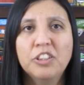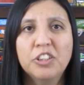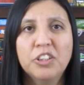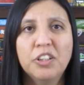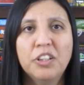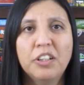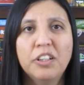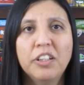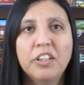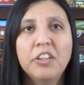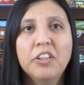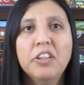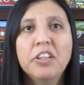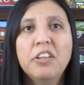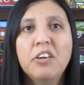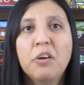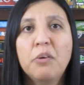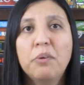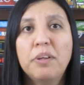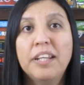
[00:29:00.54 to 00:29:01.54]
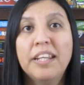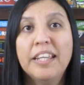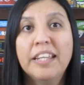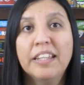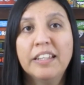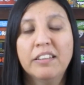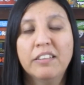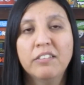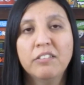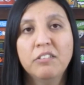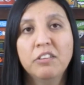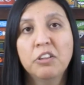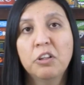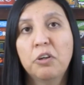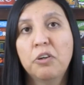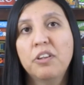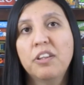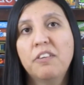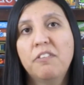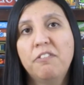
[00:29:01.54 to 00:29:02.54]
turn, you can already
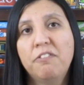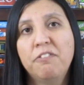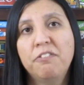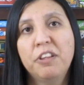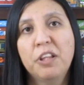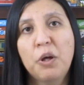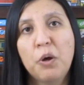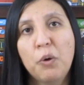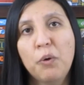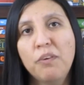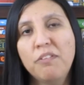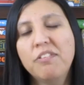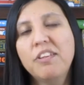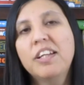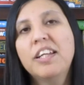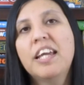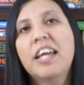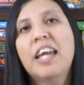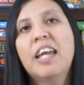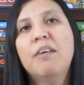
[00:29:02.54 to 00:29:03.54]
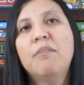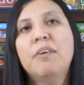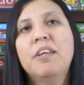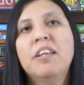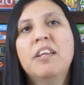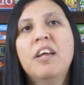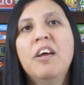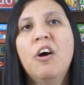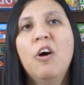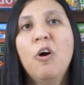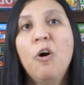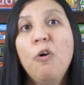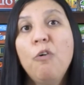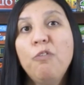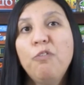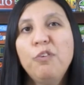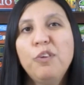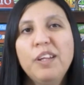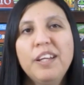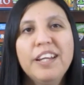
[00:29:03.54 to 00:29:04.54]
learn the flow of the game and
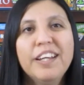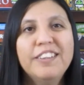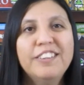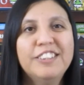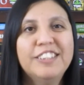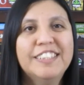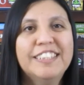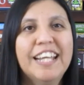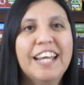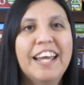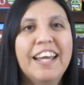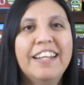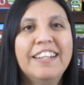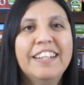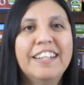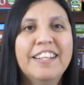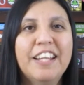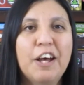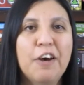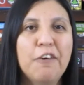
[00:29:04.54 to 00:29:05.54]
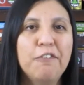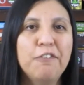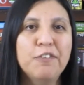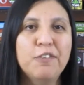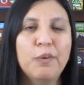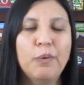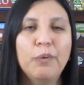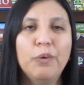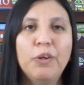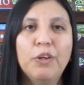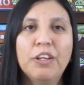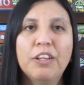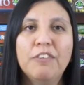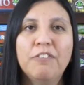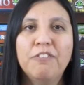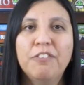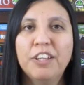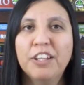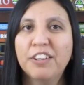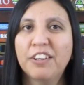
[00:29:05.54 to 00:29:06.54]
hopefully understand enough so you can
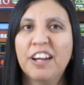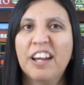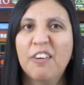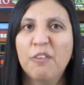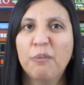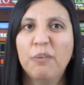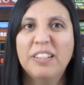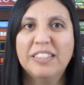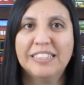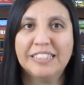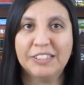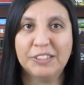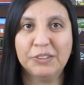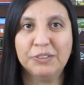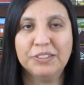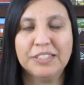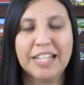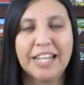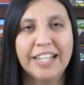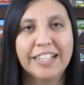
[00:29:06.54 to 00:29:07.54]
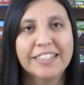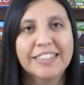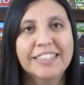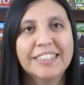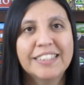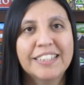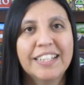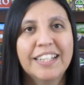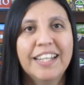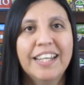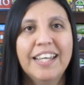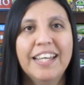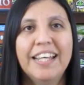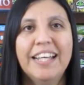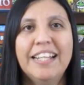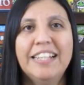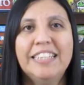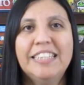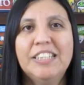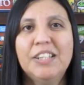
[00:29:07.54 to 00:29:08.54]
figure out what to do next.
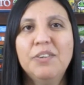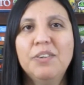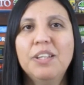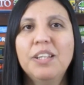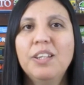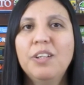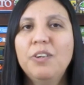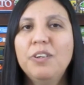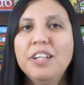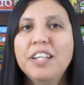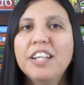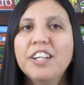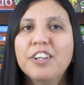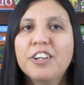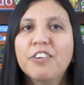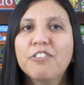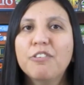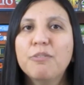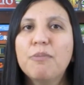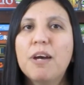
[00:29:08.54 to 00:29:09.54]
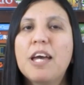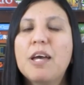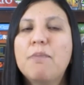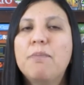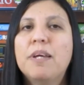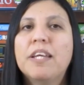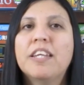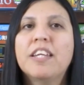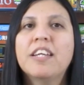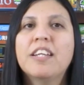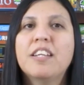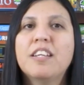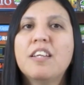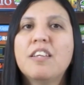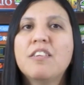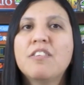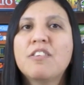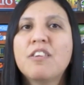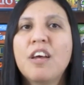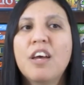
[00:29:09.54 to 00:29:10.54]
And so the learning curve, in my opinion,
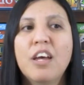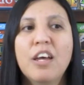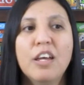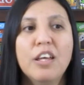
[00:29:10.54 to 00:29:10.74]
is